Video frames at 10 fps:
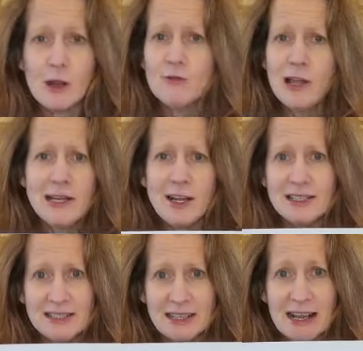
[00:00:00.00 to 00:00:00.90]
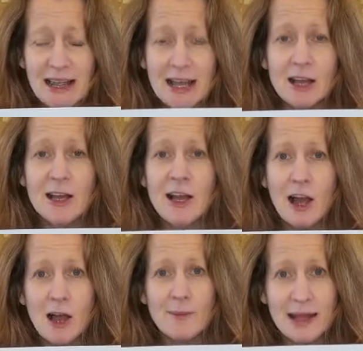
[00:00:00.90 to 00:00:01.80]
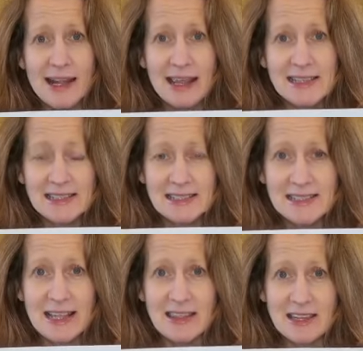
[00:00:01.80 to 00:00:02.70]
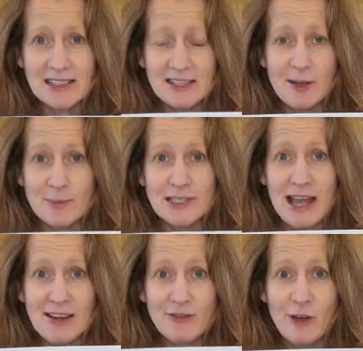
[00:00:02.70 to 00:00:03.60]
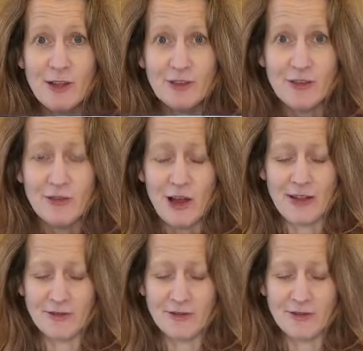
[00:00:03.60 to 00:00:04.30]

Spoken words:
Really nice and clear and easy to see that it's a number 10, a 5 and a 5.